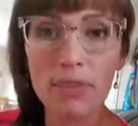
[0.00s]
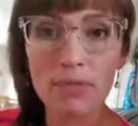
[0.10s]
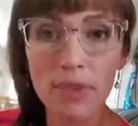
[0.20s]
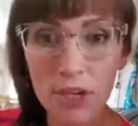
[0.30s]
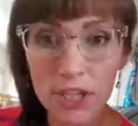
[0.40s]

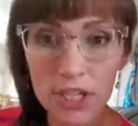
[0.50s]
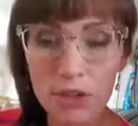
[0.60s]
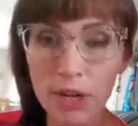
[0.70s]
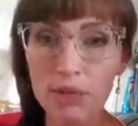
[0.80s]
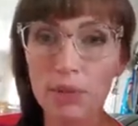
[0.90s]
very
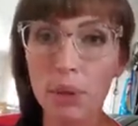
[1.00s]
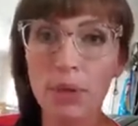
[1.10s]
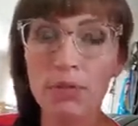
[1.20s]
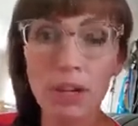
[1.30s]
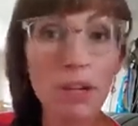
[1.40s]

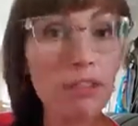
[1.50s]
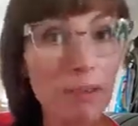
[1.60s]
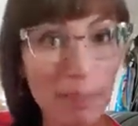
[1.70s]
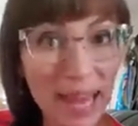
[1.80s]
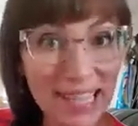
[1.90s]
straightforward, very
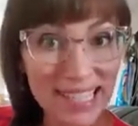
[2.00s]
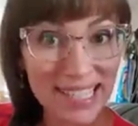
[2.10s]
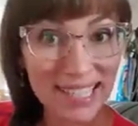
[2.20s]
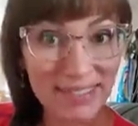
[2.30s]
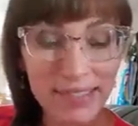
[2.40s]

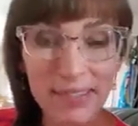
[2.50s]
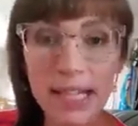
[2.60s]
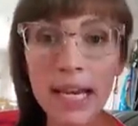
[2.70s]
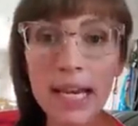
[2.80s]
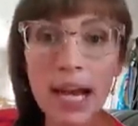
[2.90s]
repetitive
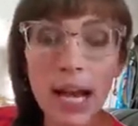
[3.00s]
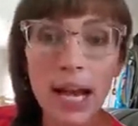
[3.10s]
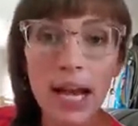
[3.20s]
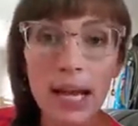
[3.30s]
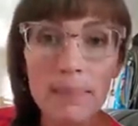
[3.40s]
even.
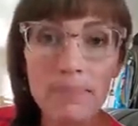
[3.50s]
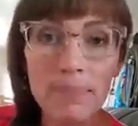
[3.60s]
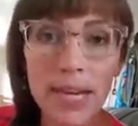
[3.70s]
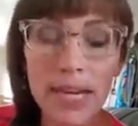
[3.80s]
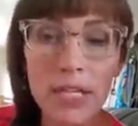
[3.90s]
And
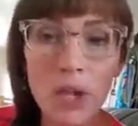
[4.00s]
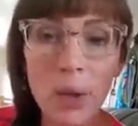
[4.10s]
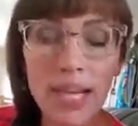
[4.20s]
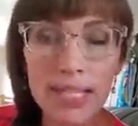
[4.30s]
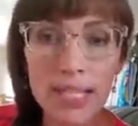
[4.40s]
I know
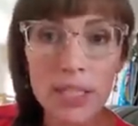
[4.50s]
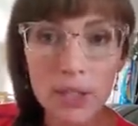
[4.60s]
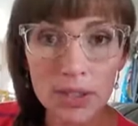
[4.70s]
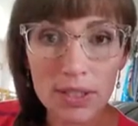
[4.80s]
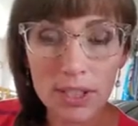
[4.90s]
as
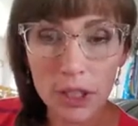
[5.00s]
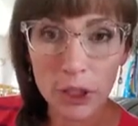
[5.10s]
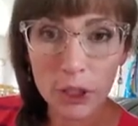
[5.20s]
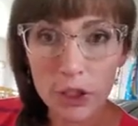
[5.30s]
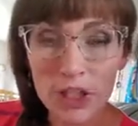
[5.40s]
adult
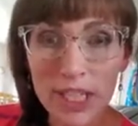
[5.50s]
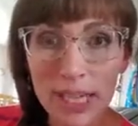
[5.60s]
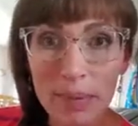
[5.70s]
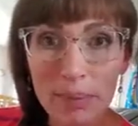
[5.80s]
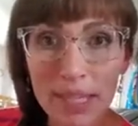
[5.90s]
learners, it
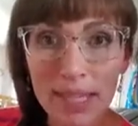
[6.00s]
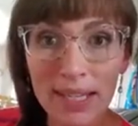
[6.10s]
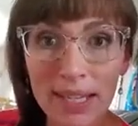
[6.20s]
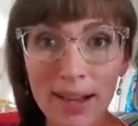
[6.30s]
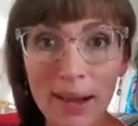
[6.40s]
can
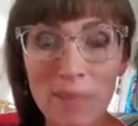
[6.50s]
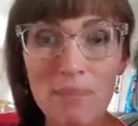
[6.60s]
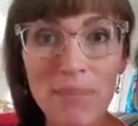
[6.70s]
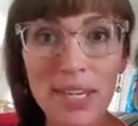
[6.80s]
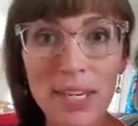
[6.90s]
be
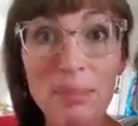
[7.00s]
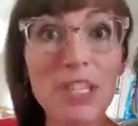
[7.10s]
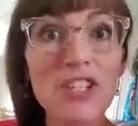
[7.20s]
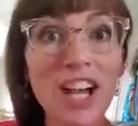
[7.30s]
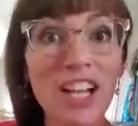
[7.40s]

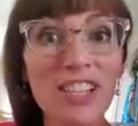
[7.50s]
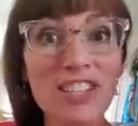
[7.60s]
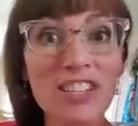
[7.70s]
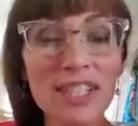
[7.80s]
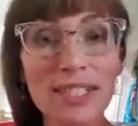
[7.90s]
a
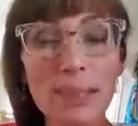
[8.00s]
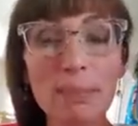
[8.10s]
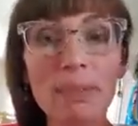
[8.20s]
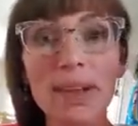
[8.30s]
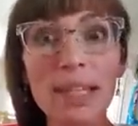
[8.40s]
challenge to
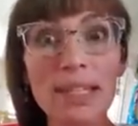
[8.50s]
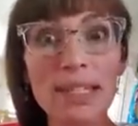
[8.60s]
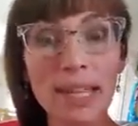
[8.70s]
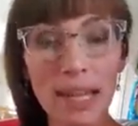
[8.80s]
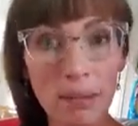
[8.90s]
simplify and
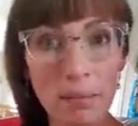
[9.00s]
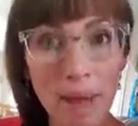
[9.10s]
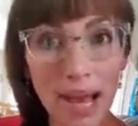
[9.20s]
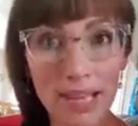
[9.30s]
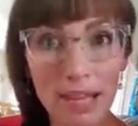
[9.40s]
scale
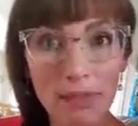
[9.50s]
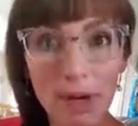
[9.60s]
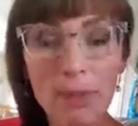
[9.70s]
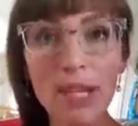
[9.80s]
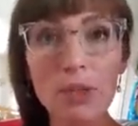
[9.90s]
back that
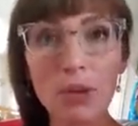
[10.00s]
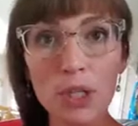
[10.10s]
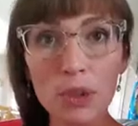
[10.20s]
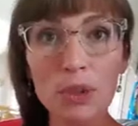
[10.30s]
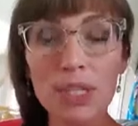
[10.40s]
far because we're
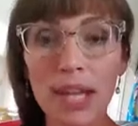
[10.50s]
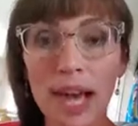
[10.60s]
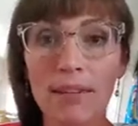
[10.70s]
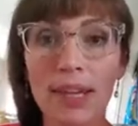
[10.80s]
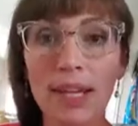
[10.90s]
used to
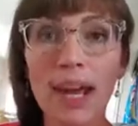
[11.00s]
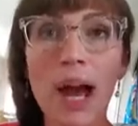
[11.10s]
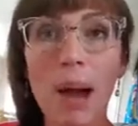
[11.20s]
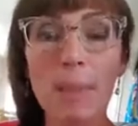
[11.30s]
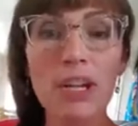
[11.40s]
having
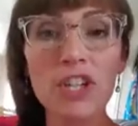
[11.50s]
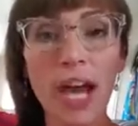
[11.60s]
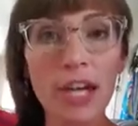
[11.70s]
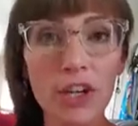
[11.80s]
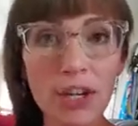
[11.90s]
a much
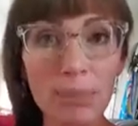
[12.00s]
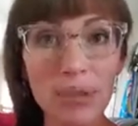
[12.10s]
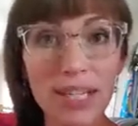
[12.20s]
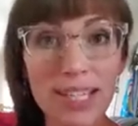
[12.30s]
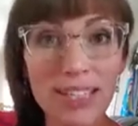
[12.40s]
higher
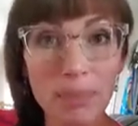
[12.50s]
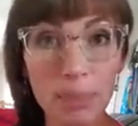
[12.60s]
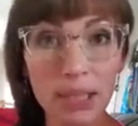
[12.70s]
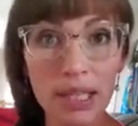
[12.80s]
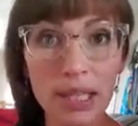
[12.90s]
communicative
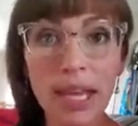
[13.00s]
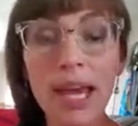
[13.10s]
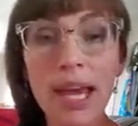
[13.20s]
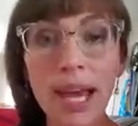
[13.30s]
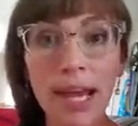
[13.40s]
ability.
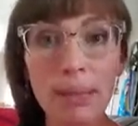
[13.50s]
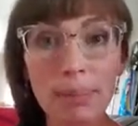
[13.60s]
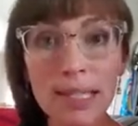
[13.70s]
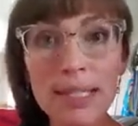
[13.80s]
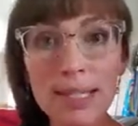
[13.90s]
And
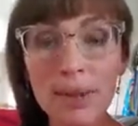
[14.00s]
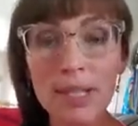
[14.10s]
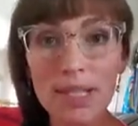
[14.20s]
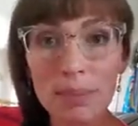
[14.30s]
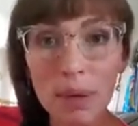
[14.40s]
please know
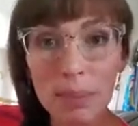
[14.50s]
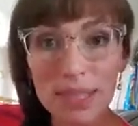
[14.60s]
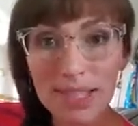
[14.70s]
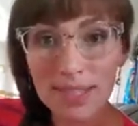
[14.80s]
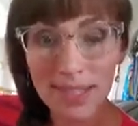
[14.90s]
that this
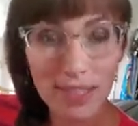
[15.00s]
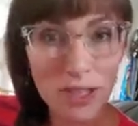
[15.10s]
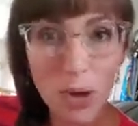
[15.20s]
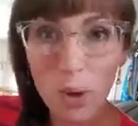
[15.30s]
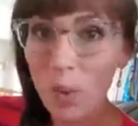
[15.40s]
prompt is
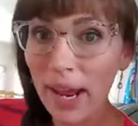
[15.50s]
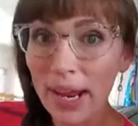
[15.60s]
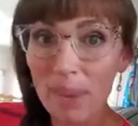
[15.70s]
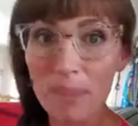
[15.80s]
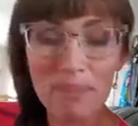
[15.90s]
in no
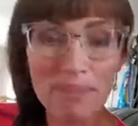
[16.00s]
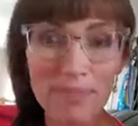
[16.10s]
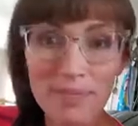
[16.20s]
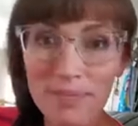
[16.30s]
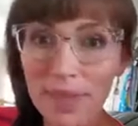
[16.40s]
way
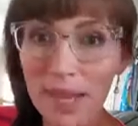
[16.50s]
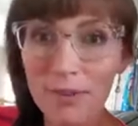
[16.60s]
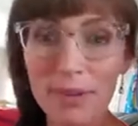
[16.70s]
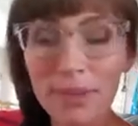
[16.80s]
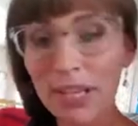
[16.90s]
a
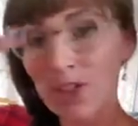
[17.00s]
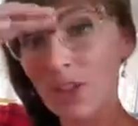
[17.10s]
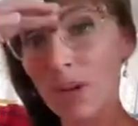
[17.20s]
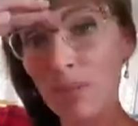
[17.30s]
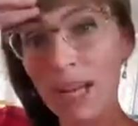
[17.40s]

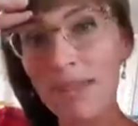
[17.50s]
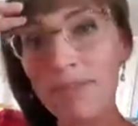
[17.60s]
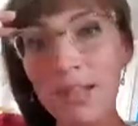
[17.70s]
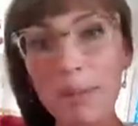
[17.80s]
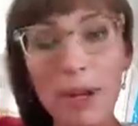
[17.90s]
reflection on what I
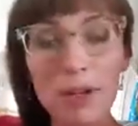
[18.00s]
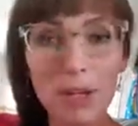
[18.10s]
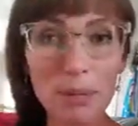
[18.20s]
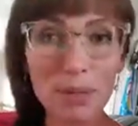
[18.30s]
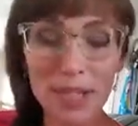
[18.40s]
feel about your
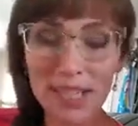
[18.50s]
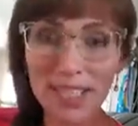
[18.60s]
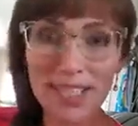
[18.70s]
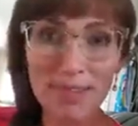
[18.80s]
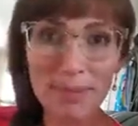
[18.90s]

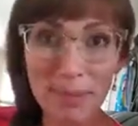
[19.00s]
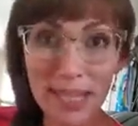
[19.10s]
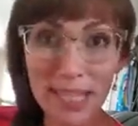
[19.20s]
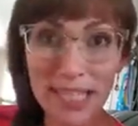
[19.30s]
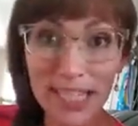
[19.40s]
communicative
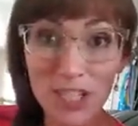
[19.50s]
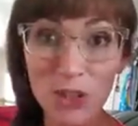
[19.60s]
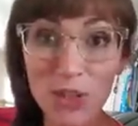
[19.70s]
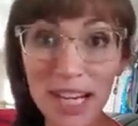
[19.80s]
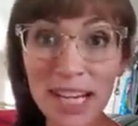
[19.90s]
ability in
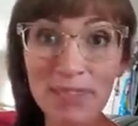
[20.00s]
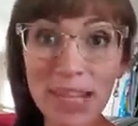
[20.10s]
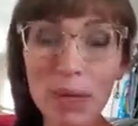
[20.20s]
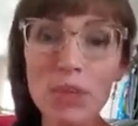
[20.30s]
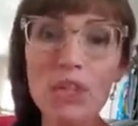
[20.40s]
your native
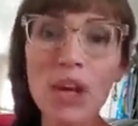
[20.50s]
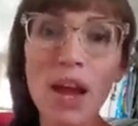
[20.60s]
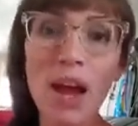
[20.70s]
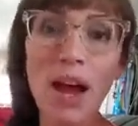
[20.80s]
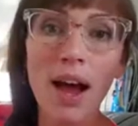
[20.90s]
language.
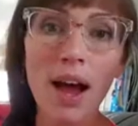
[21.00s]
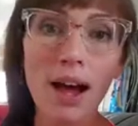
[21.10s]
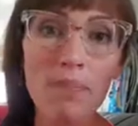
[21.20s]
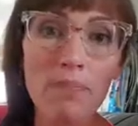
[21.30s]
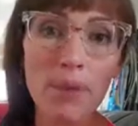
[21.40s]

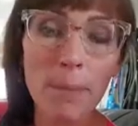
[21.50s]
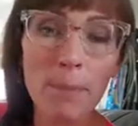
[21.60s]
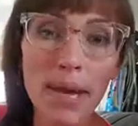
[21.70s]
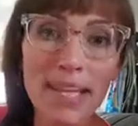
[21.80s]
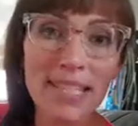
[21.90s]

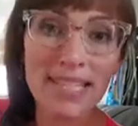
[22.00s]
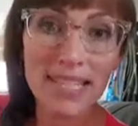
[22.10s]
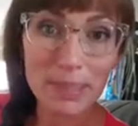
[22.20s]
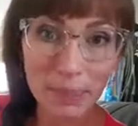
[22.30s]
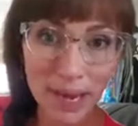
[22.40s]
But in
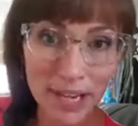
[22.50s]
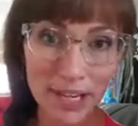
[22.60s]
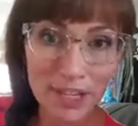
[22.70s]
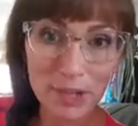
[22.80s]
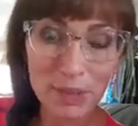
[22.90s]

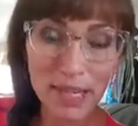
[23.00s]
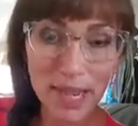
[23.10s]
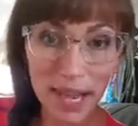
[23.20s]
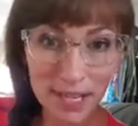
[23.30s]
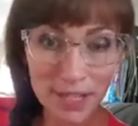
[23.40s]
Spanish,
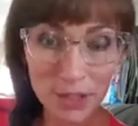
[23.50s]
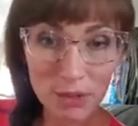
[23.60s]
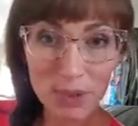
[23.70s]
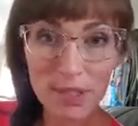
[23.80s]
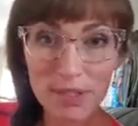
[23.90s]
because
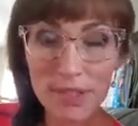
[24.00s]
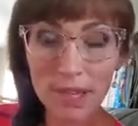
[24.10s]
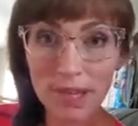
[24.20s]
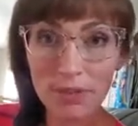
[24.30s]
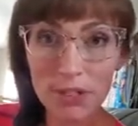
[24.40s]
you've been
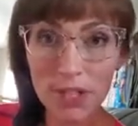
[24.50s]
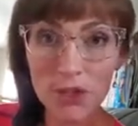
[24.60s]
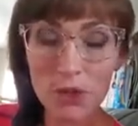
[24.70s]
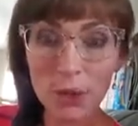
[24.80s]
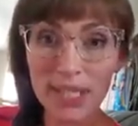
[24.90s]
studying it for such
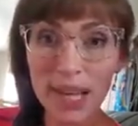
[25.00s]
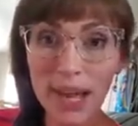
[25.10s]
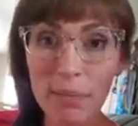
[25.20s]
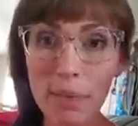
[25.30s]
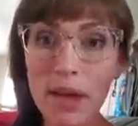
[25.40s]
a short
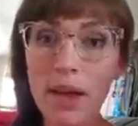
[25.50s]
time,